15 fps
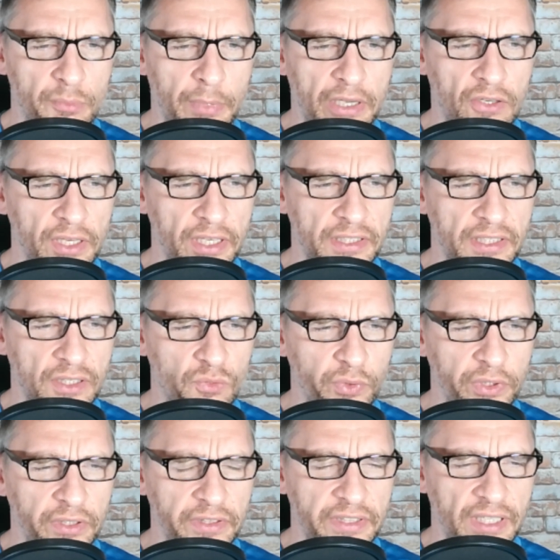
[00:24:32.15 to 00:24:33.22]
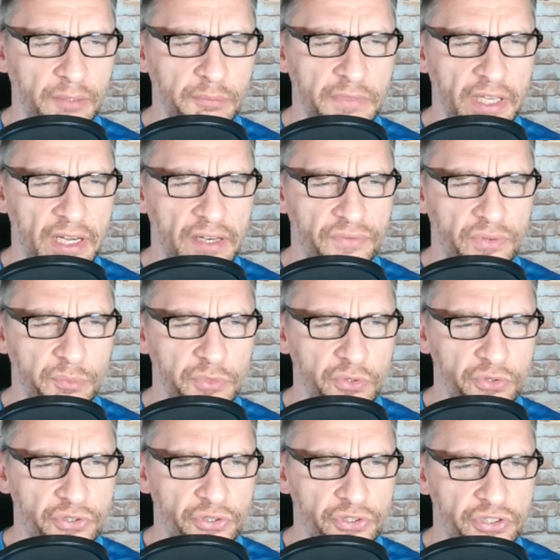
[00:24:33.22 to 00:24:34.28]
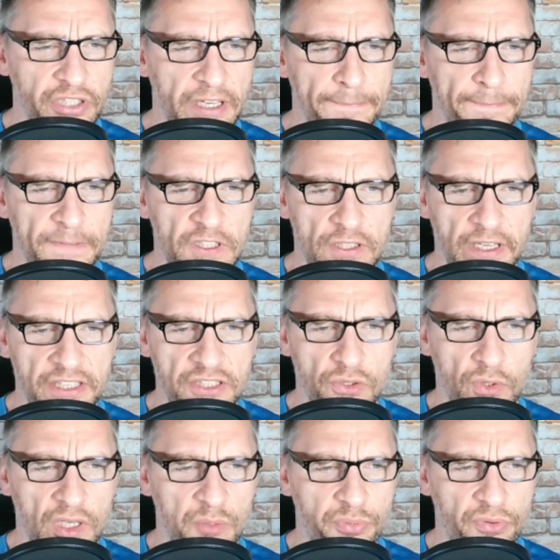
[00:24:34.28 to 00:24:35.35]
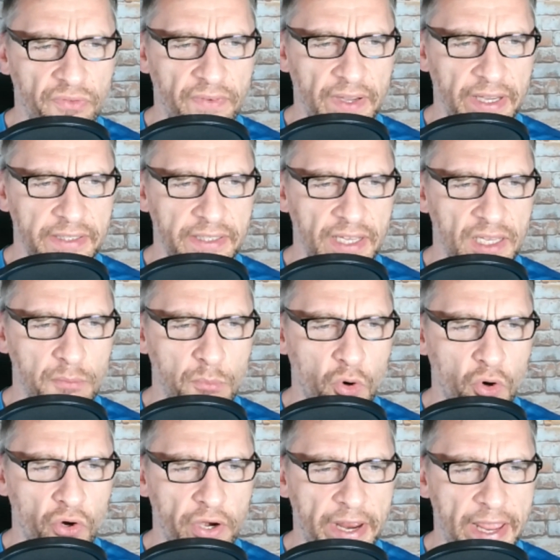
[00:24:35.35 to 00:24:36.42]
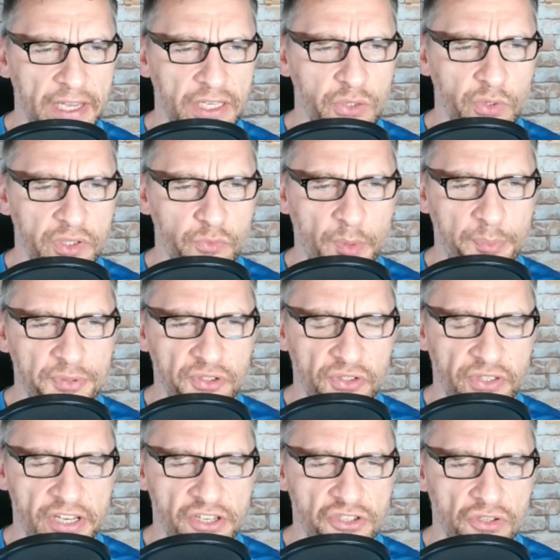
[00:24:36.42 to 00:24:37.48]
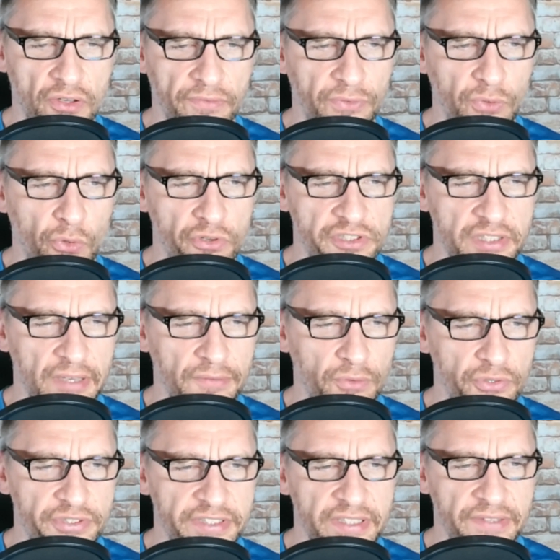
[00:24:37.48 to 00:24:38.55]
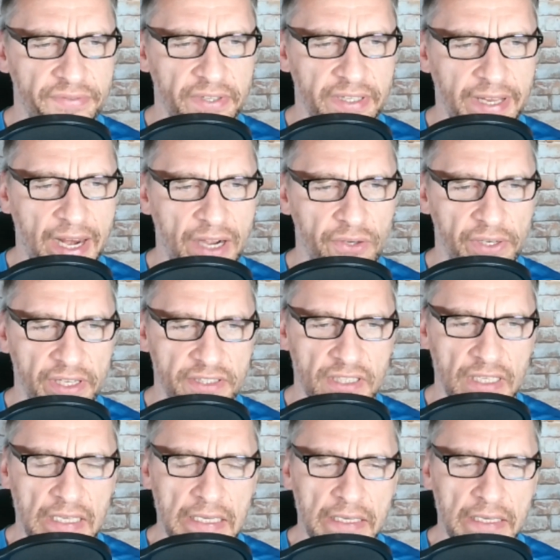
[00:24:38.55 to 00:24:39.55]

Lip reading: By collecting real-time data from users, Silencio can provide a more accurate representation of noise levels in different areas.